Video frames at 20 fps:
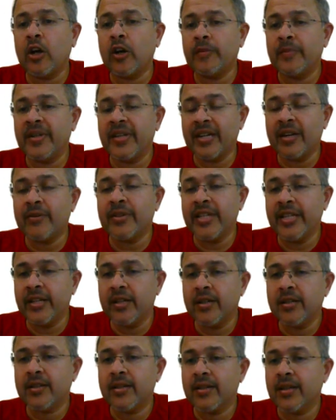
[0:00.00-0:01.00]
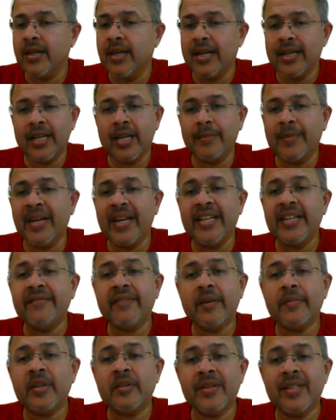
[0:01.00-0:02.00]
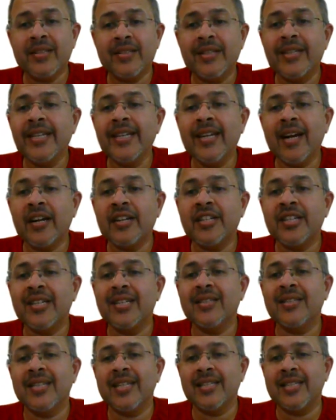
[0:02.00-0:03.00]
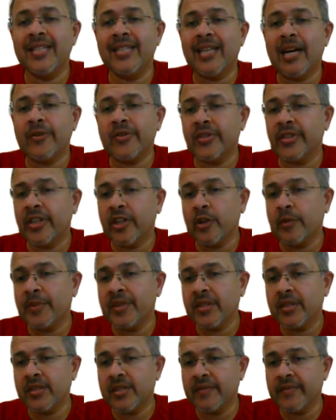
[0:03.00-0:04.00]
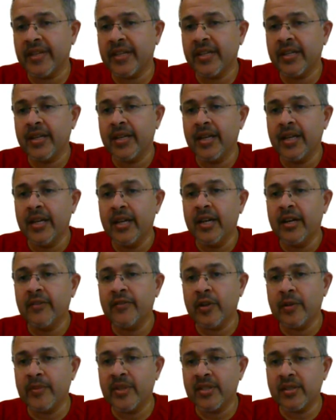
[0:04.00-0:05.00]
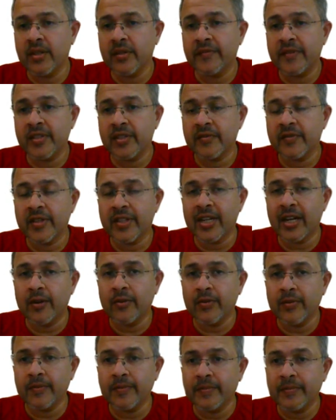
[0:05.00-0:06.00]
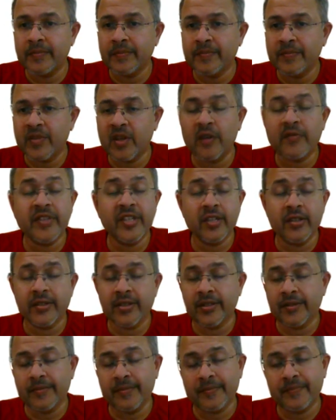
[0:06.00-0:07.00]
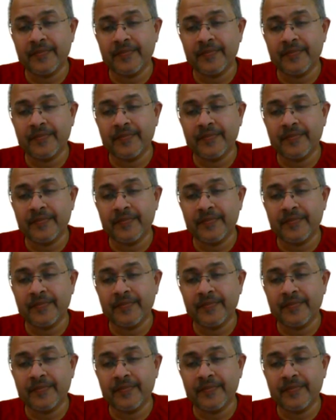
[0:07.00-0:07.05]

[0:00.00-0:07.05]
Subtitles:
that orbit around the Earth can be anywhere between 300 and 60,000 kilometers away from the surface of the ground of the Earth.